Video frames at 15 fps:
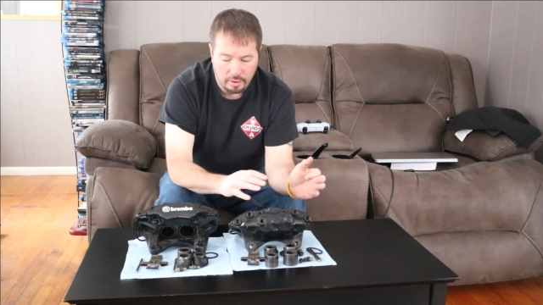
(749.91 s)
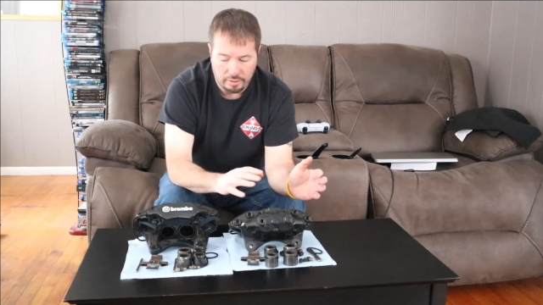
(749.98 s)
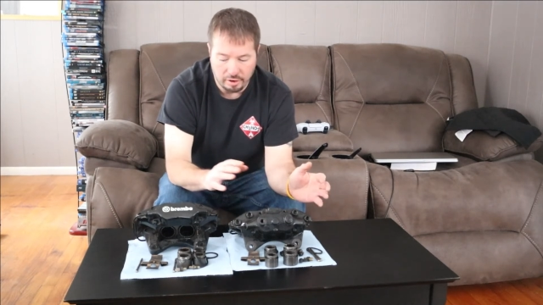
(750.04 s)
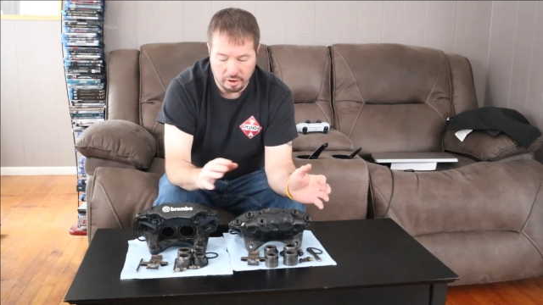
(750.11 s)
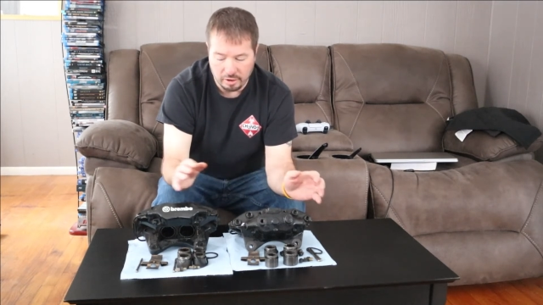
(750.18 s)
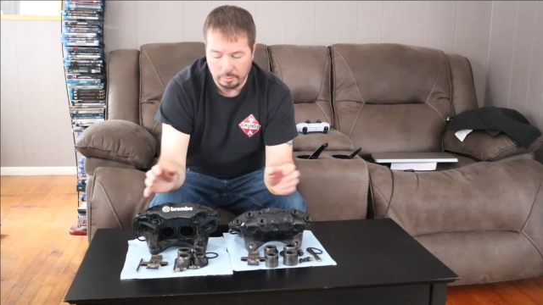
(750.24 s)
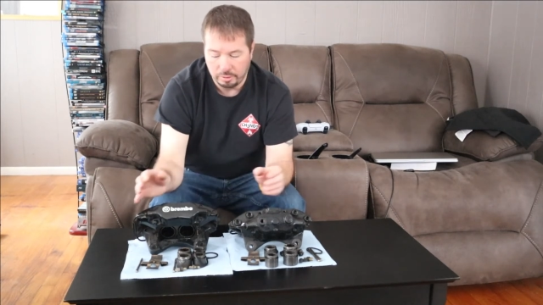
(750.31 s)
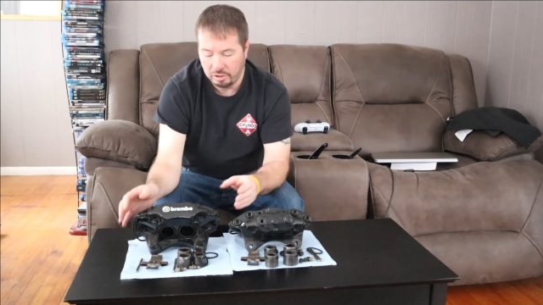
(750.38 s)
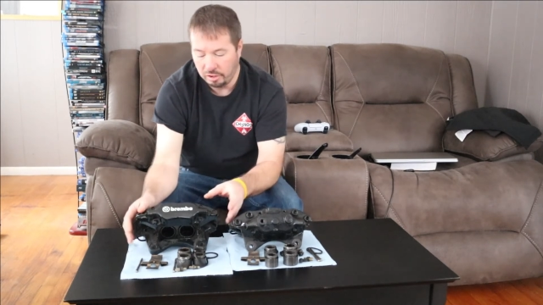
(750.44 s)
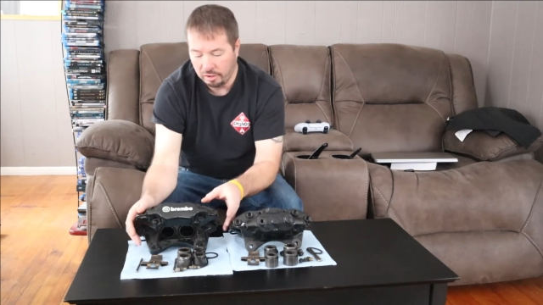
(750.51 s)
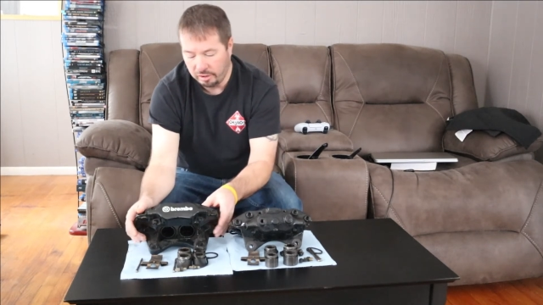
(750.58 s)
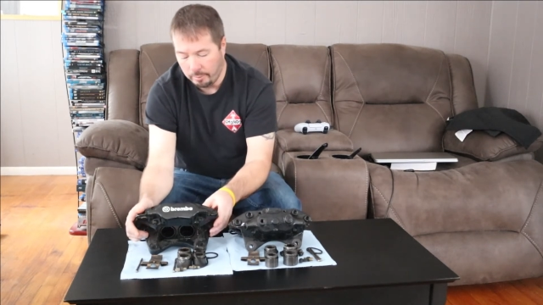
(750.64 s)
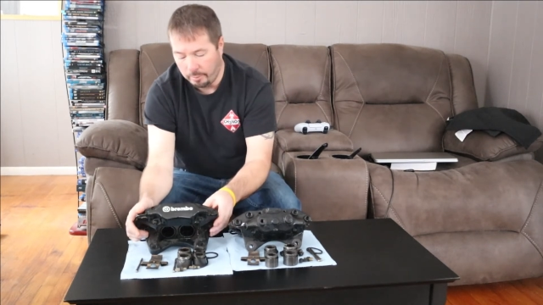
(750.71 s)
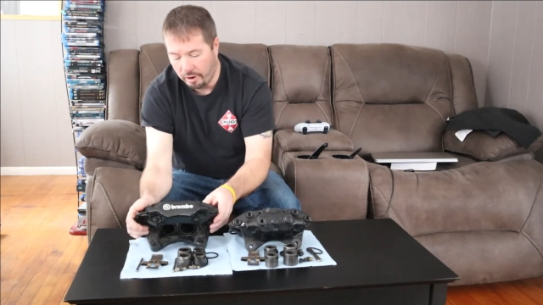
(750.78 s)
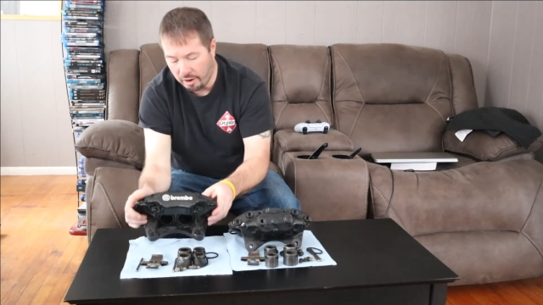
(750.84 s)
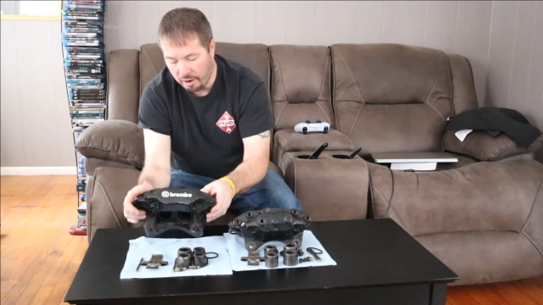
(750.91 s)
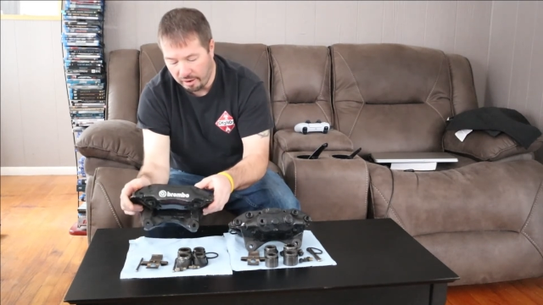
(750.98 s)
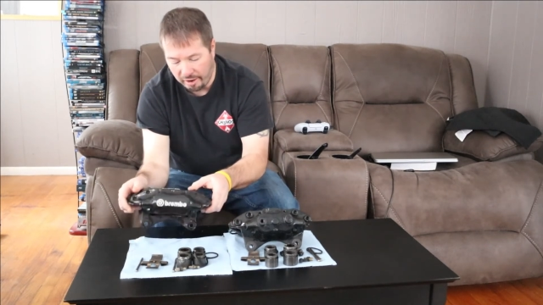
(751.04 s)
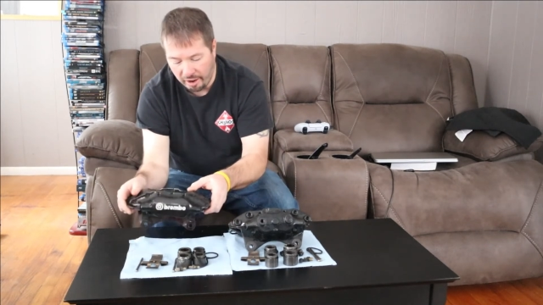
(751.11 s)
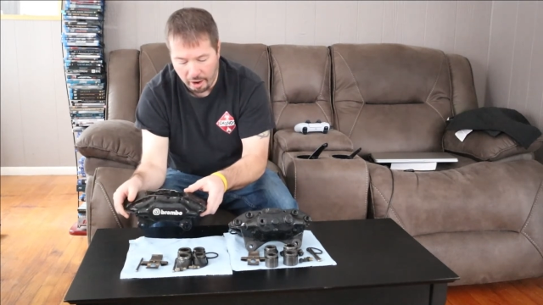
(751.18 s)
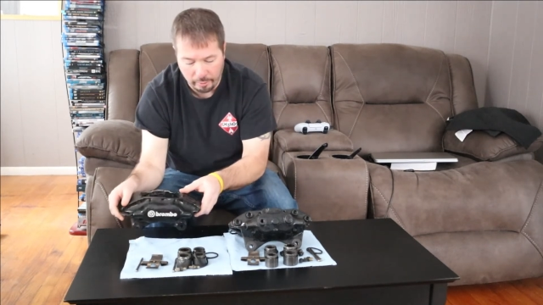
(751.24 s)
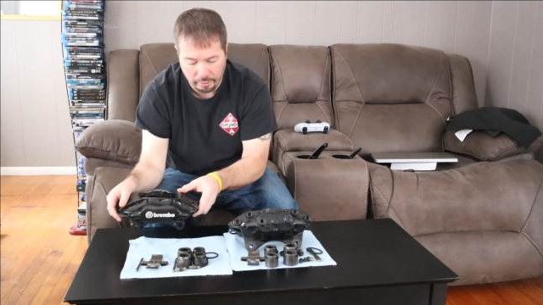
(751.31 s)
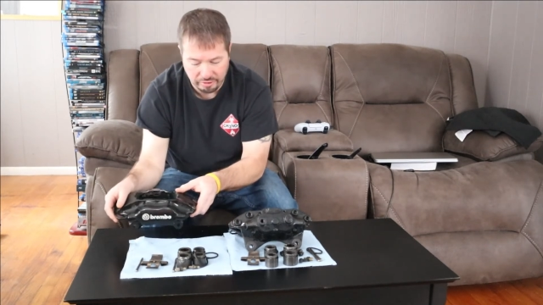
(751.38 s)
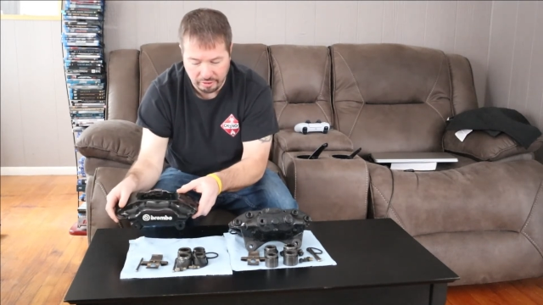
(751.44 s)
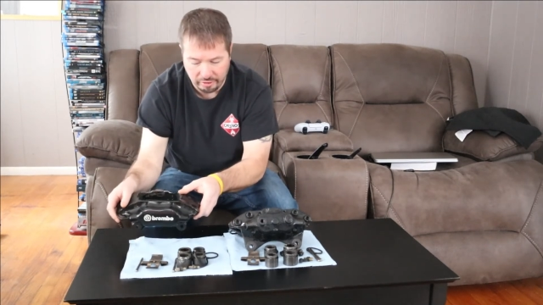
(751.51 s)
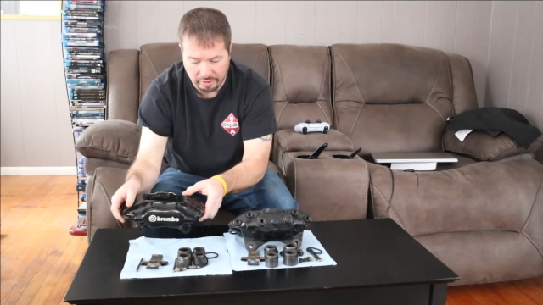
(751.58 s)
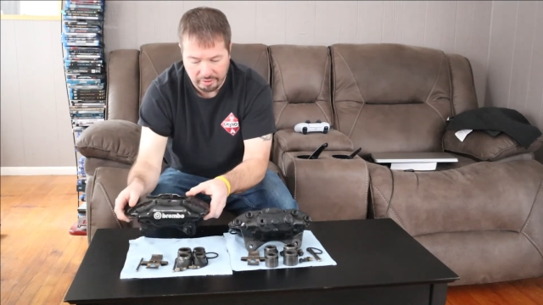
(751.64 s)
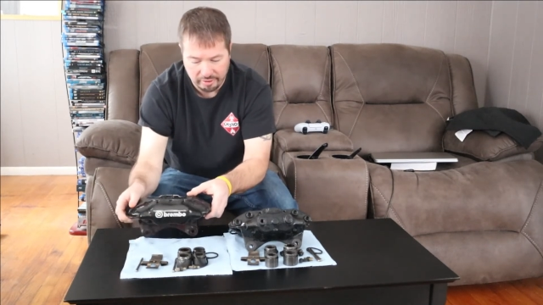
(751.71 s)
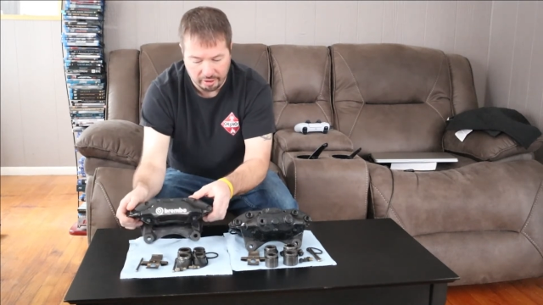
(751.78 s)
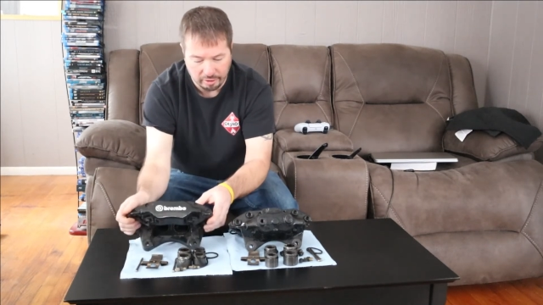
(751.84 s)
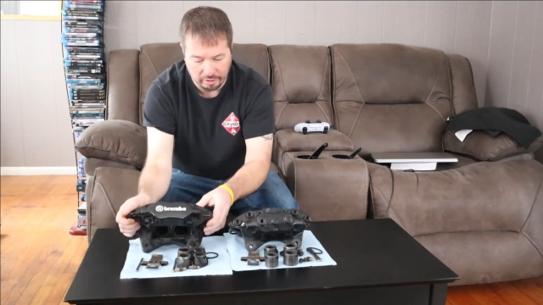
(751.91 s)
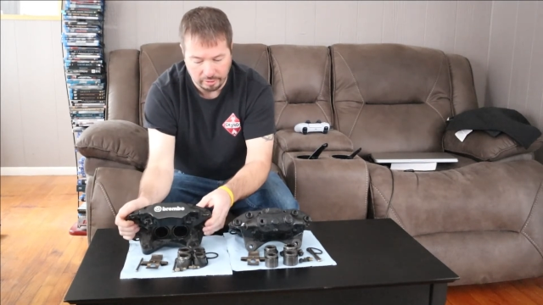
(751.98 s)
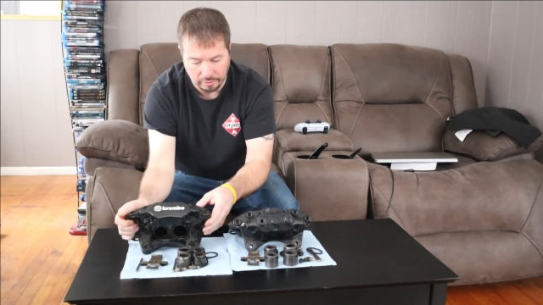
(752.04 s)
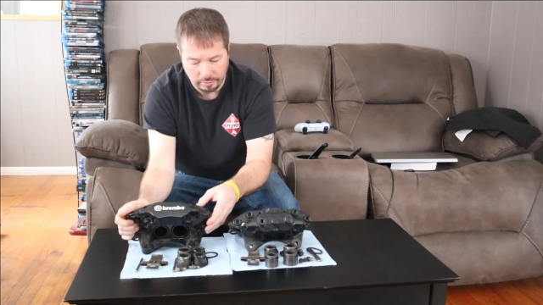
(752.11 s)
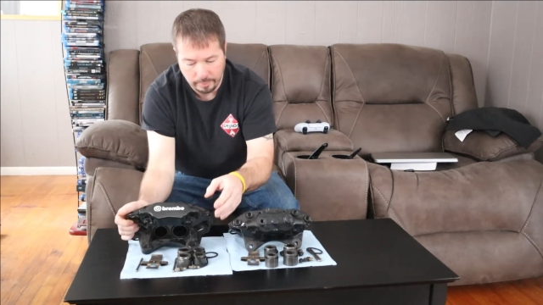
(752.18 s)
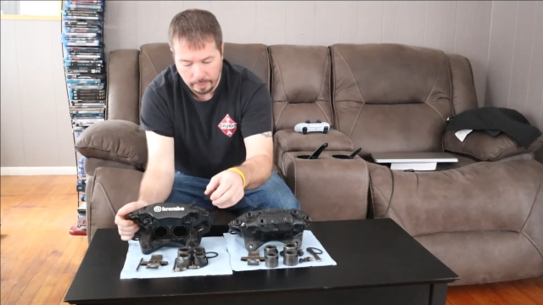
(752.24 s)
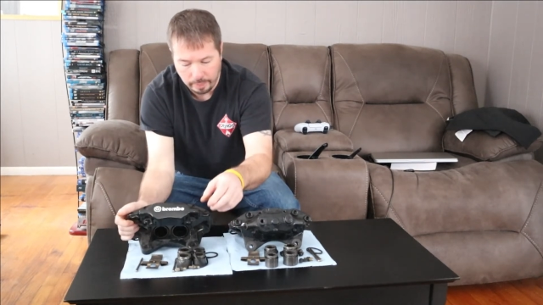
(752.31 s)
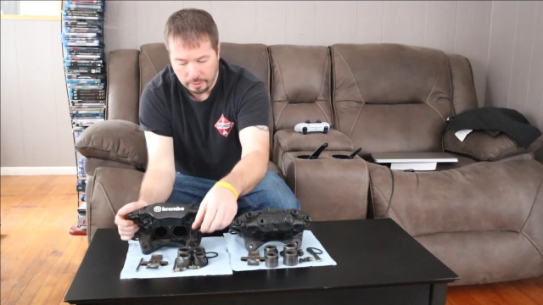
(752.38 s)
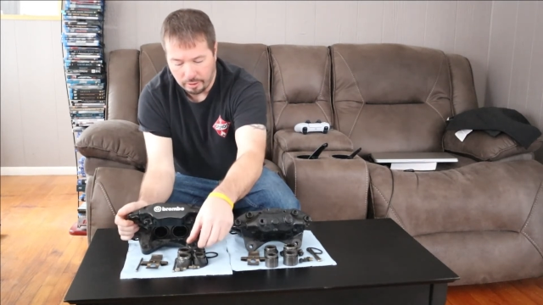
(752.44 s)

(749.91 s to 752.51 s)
They're completely apart now, as you can tell.